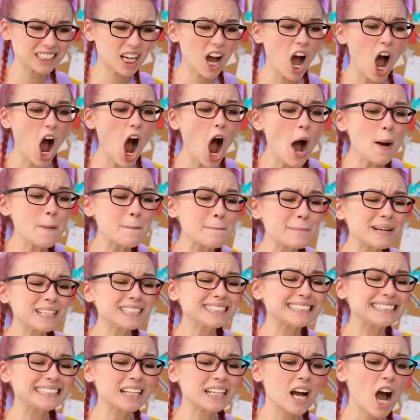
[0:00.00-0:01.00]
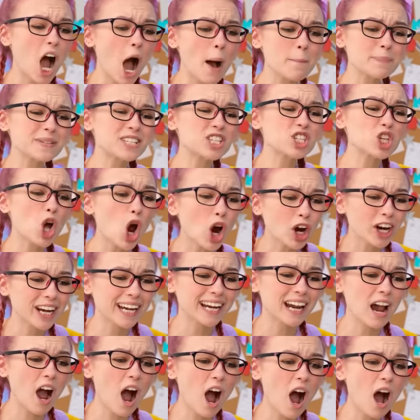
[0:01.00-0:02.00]
um, I'm
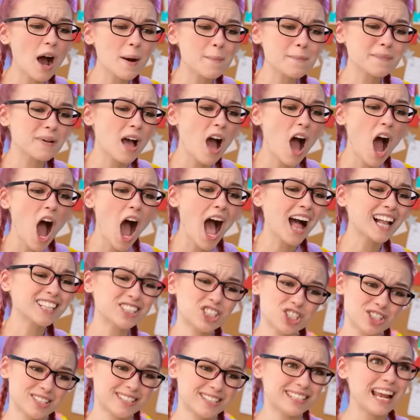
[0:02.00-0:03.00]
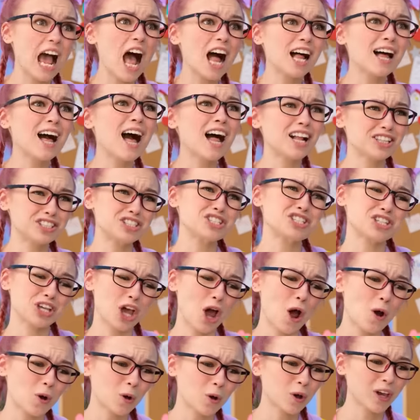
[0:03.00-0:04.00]
sorry. Um, I'll just, I'll
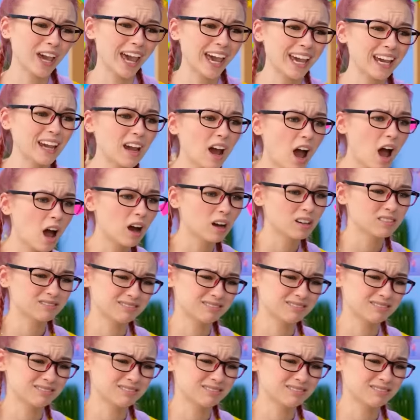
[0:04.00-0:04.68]
just go, okay?